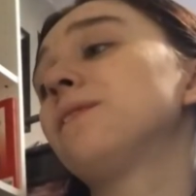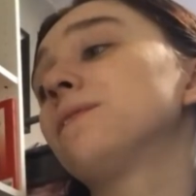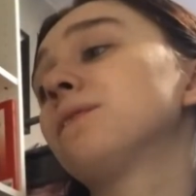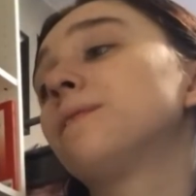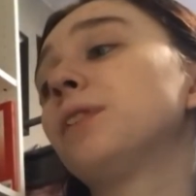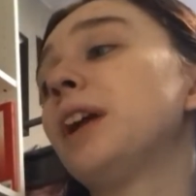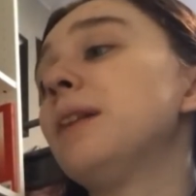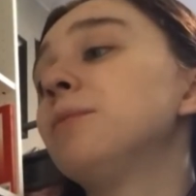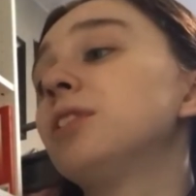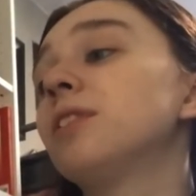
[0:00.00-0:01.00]
for
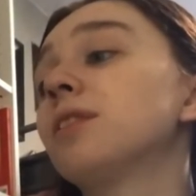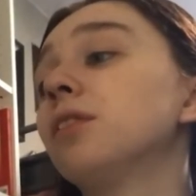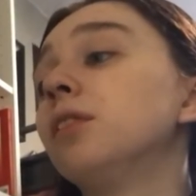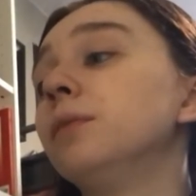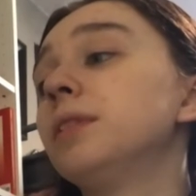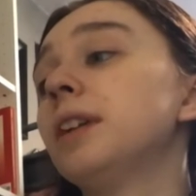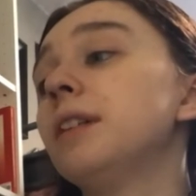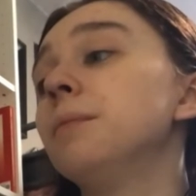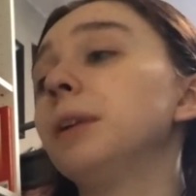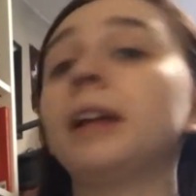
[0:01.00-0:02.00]
him to just all of a
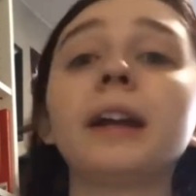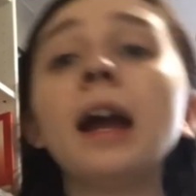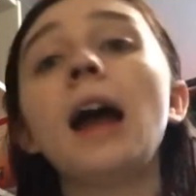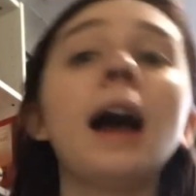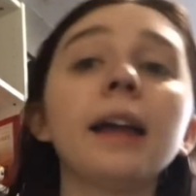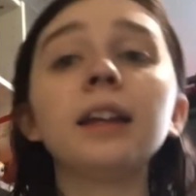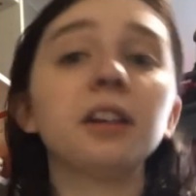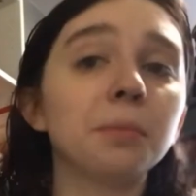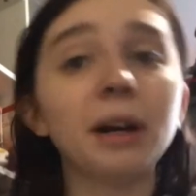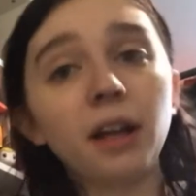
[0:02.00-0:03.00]
sudden be like, I care
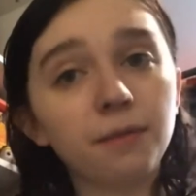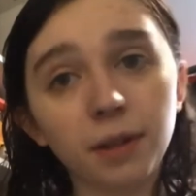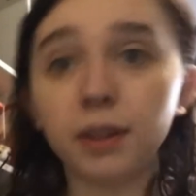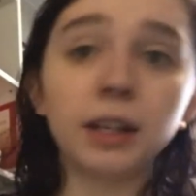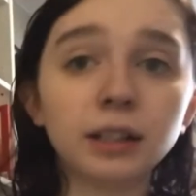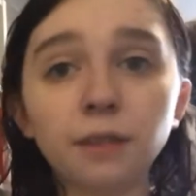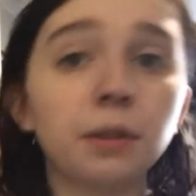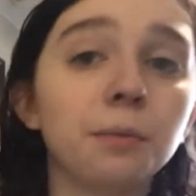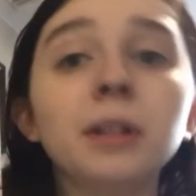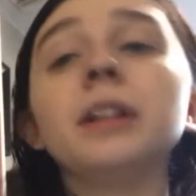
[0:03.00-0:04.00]
about everything and
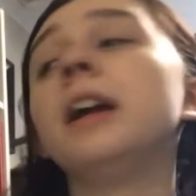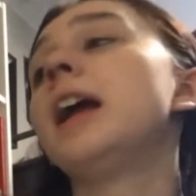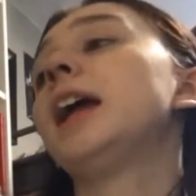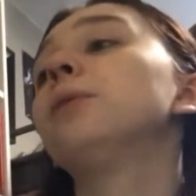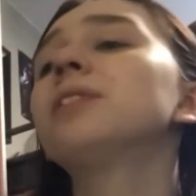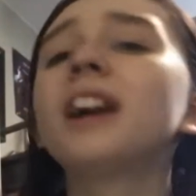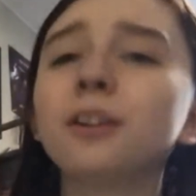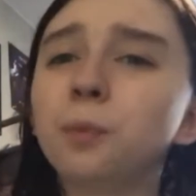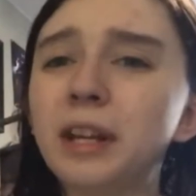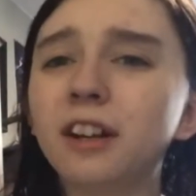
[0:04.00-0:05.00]
everyone, it was kind
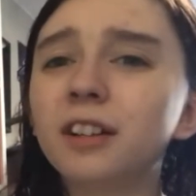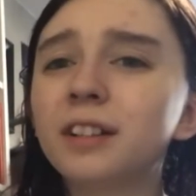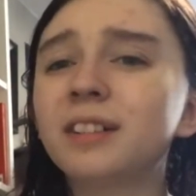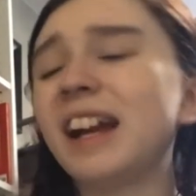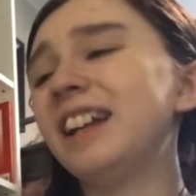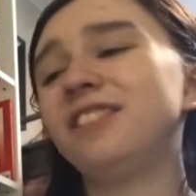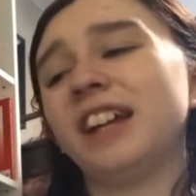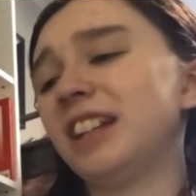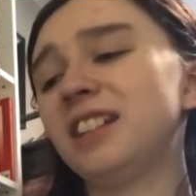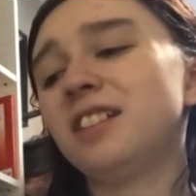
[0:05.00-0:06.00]
of weird. I didn't
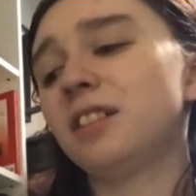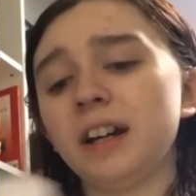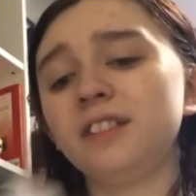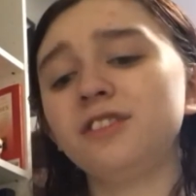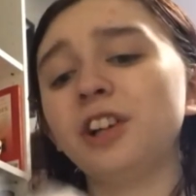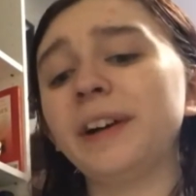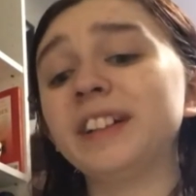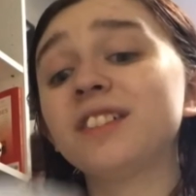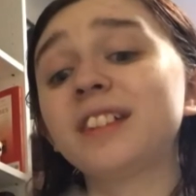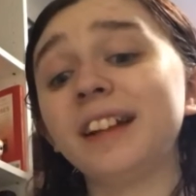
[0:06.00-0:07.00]
like it. I don't know, I
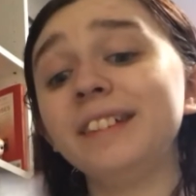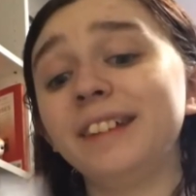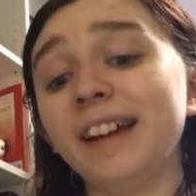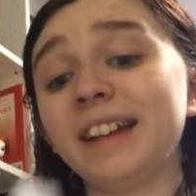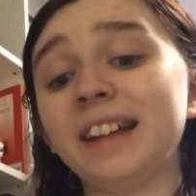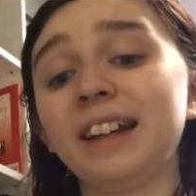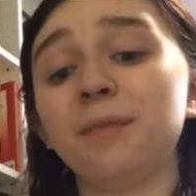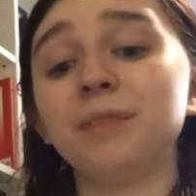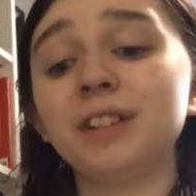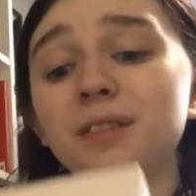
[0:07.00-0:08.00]
just didn't like it, and
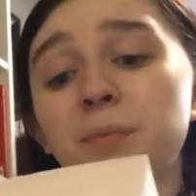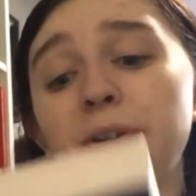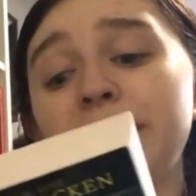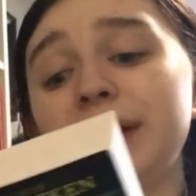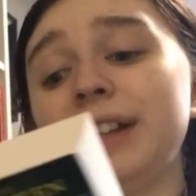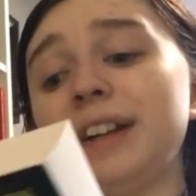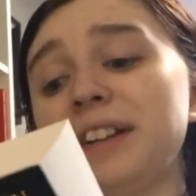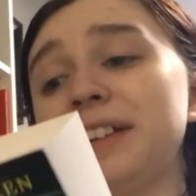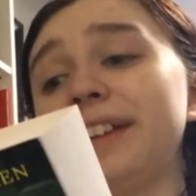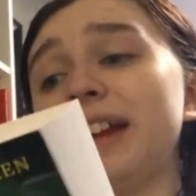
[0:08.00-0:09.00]
I'm disappointed that I
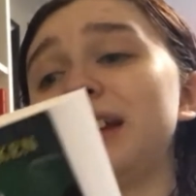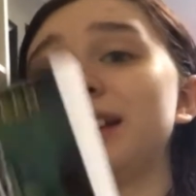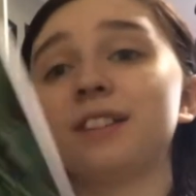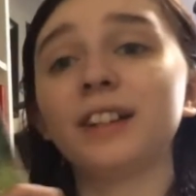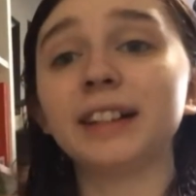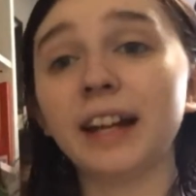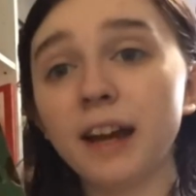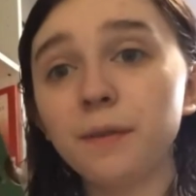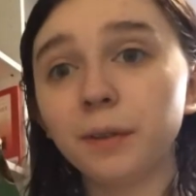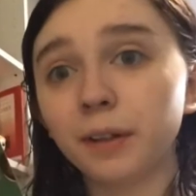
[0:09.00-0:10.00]
didn't like it, because, like, I
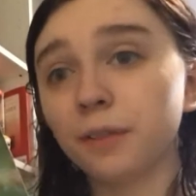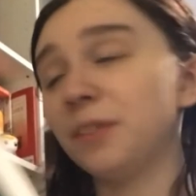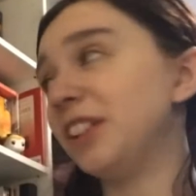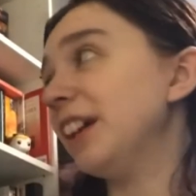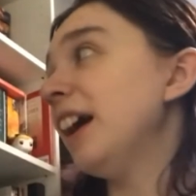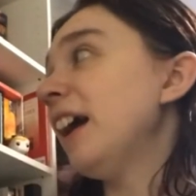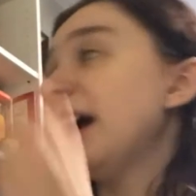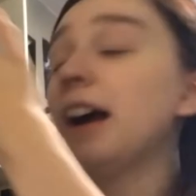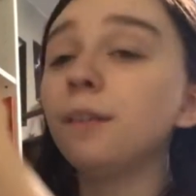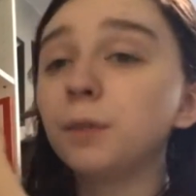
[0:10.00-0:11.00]
have an arc of it,
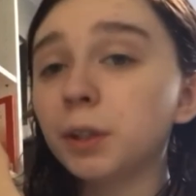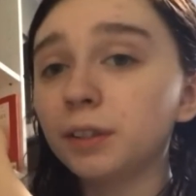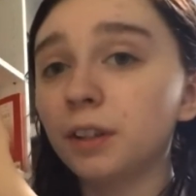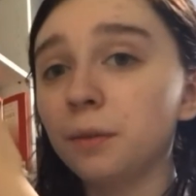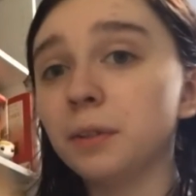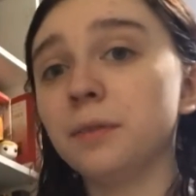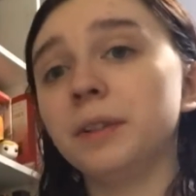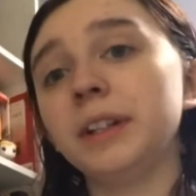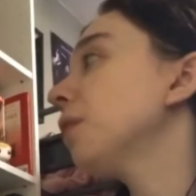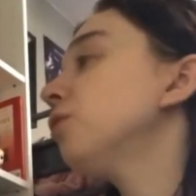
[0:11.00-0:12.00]
have a hardcover of
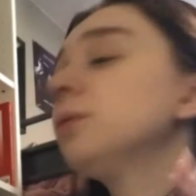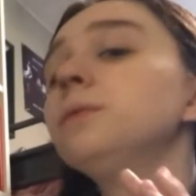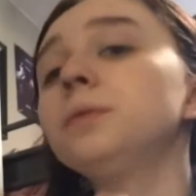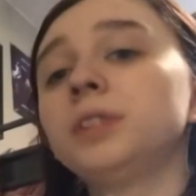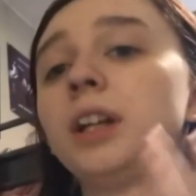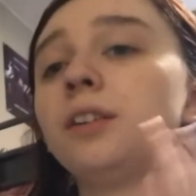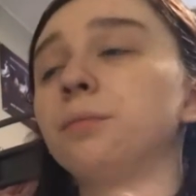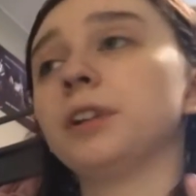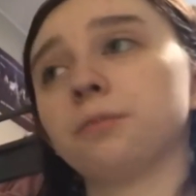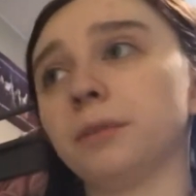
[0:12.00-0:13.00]
it. The Dreadful Tale of
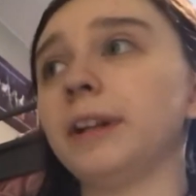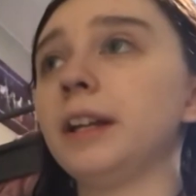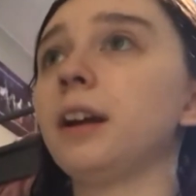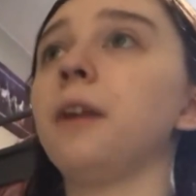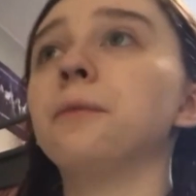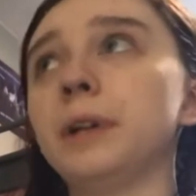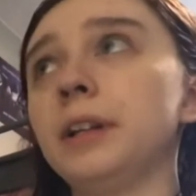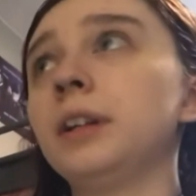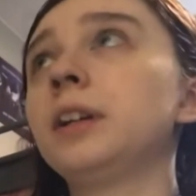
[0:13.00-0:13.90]
Prosper Redding I read